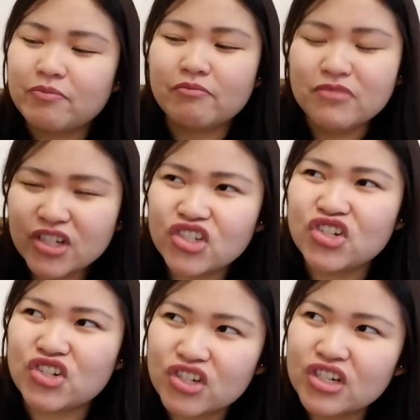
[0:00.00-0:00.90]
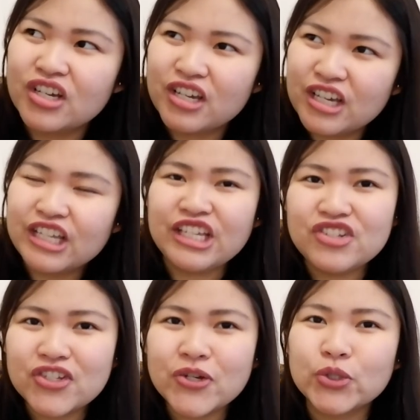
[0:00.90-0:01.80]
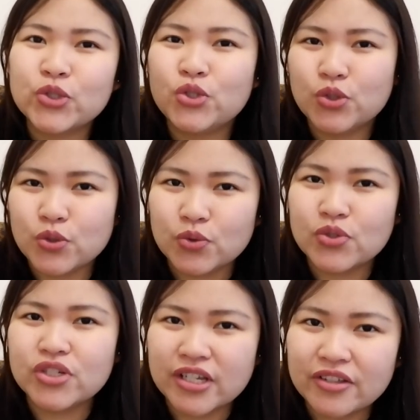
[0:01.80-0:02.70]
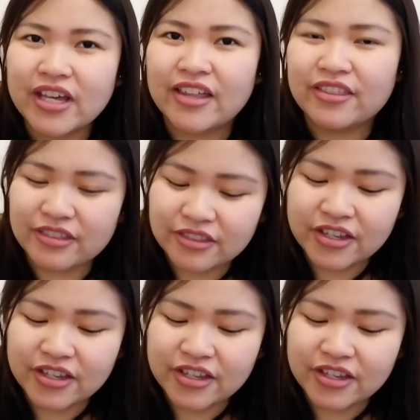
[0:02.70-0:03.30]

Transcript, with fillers: much easier to use than